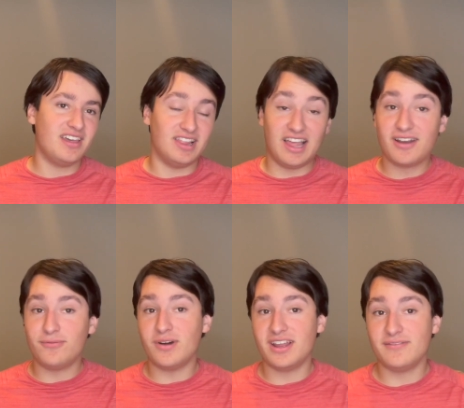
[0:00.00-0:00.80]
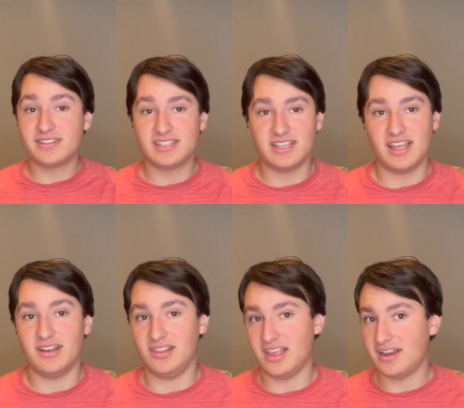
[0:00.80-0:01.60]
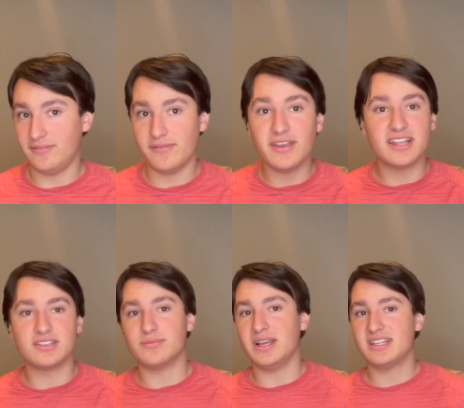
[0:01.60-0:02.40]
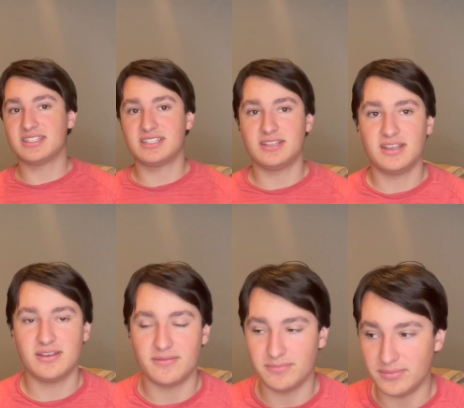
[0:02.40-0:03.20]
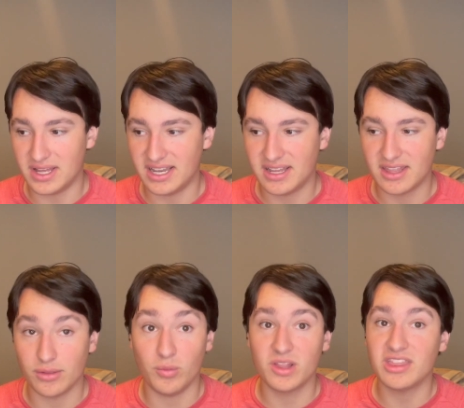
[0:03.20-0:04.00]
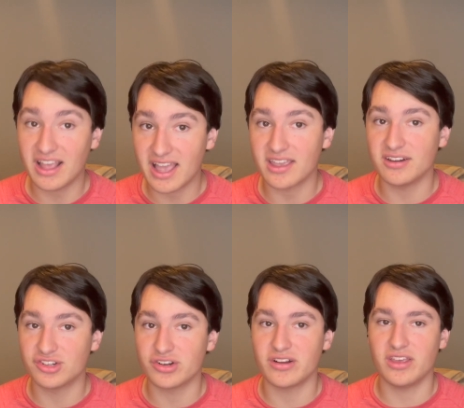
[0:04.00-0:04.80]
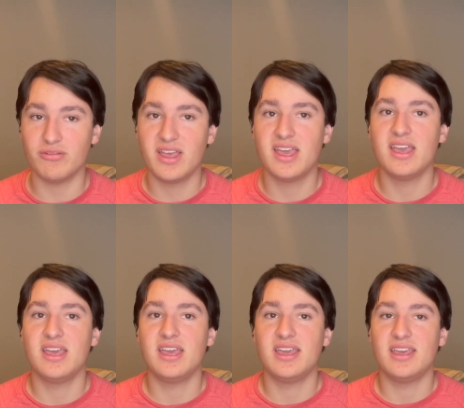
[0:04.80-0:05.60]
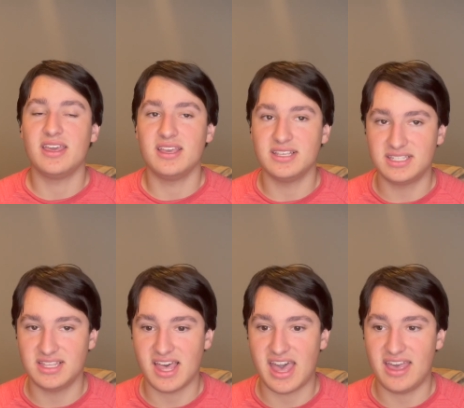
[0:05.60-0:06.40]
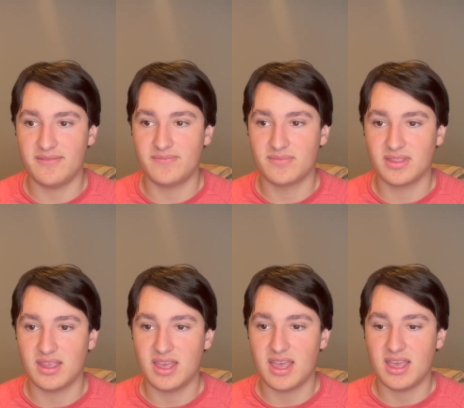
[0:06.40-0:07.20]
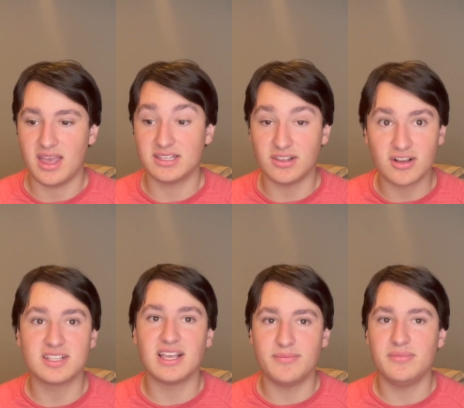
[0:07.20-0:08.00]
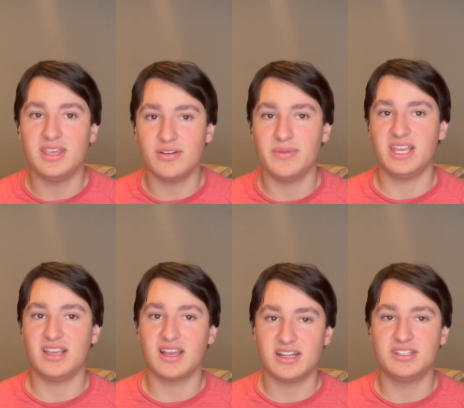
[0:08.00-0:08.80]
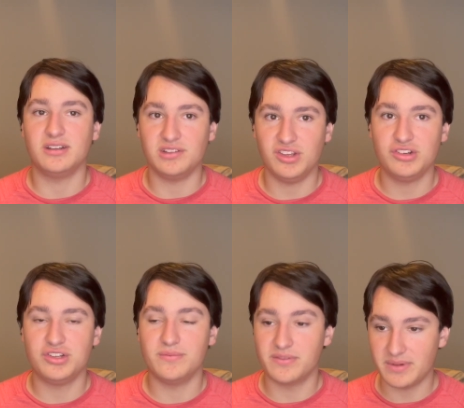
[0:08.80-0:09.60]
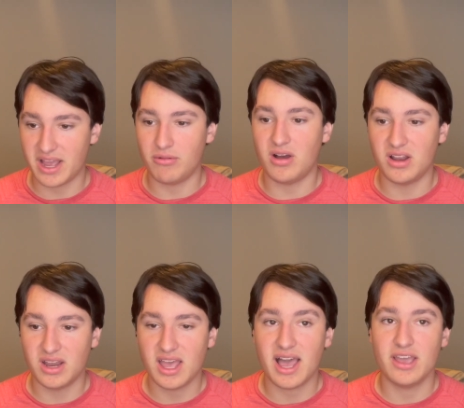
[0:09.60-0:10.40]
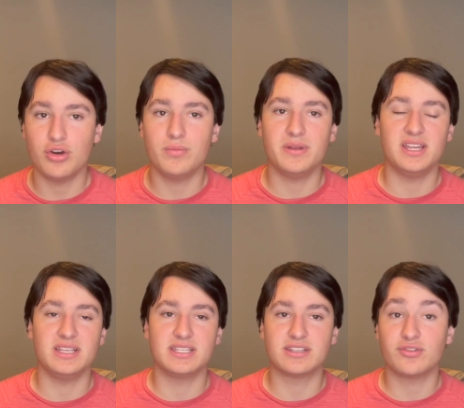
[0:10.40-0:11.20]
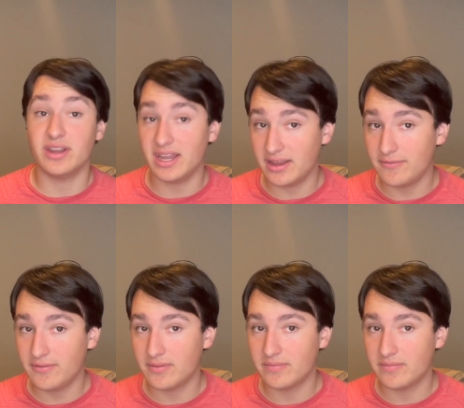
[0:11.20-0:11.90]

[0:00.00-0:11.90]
A lot of what ifs and a lot of if, ands, or buts. But the one thing I can assure you is that as long as I'm here making content on YouTube from now on, I hope it is creative,